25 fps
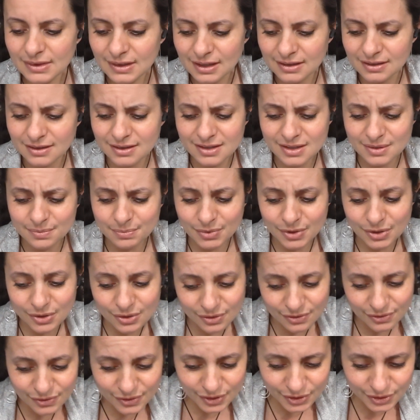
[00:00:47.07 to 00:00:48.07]
this
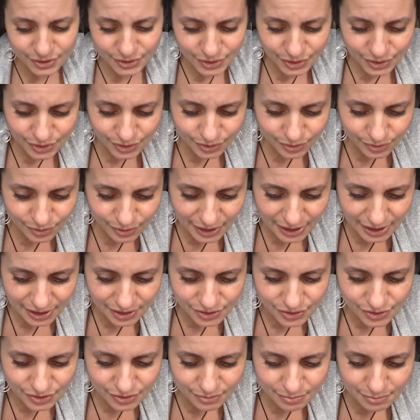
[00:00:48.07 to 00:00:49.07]
beautiful new Angel